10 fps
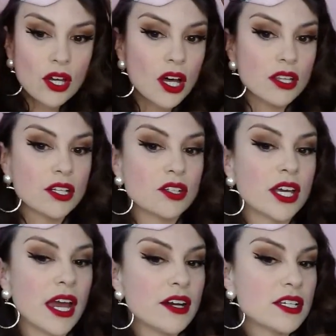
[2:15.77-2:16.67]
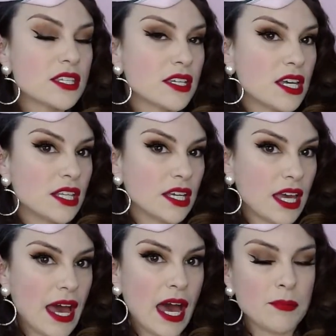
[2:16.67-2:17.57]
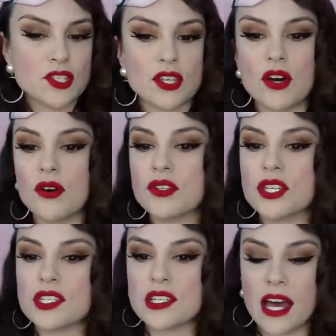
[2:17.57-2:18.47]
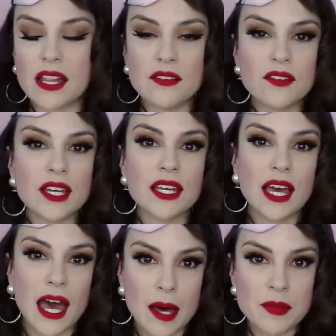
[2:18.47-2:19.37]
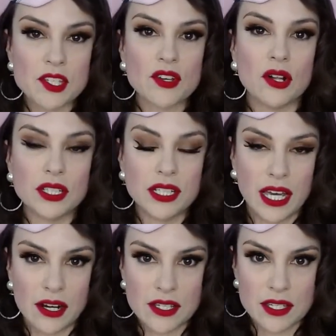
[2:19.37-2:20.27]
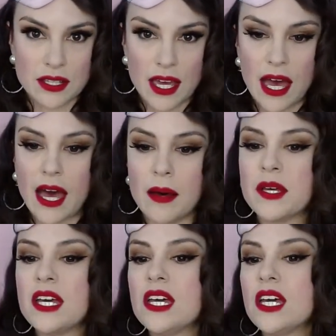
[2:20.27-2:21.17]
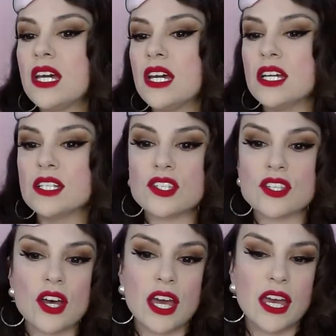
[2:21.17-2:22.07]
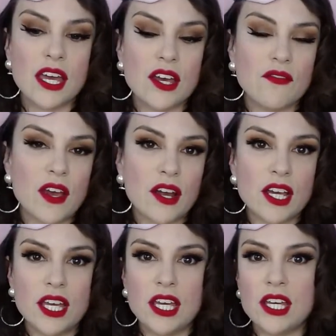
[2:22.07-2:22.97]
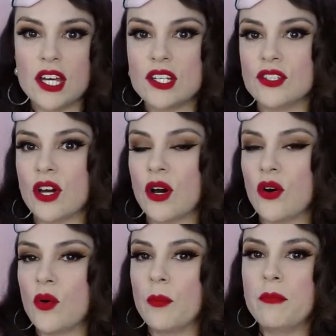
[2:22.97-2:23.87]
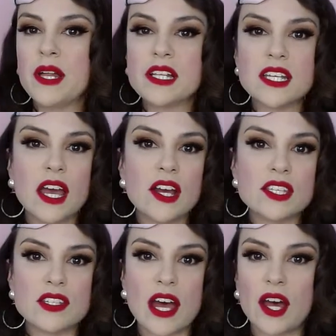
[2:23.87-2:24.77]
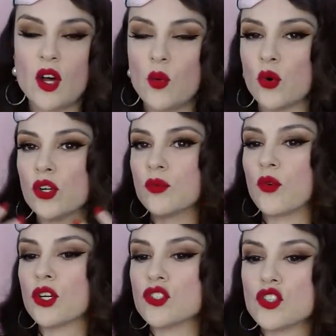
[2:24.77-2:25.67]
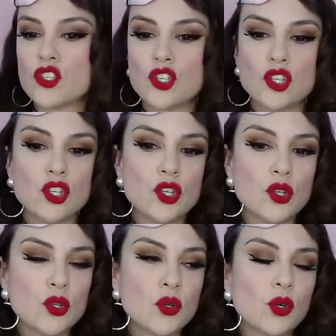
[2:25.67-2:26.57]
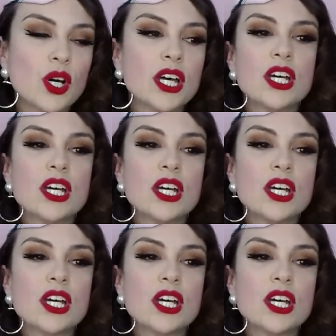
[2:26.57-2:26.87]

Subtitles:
a little Garrison cap. So the style of cap is called a Garrison cap. It's a very, military style, World War II,